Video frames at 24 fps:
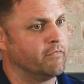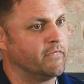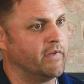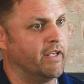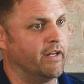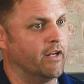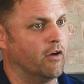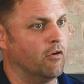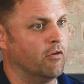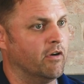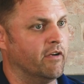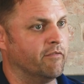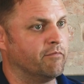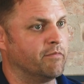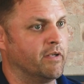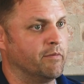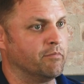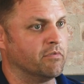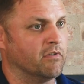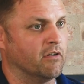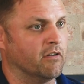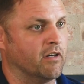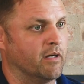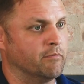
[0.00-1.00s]
If
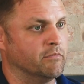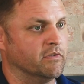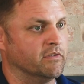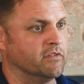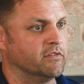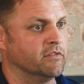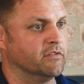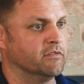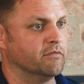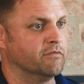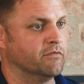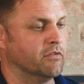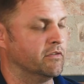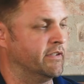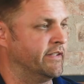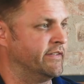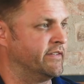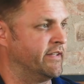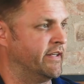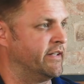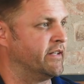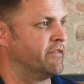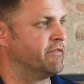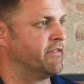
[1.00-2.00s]
people are able to fully
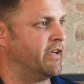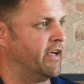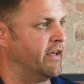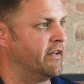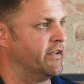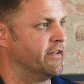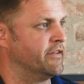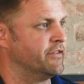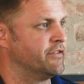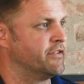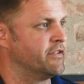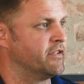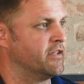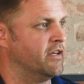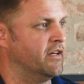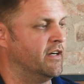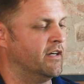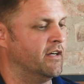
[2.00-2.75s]
take advantage.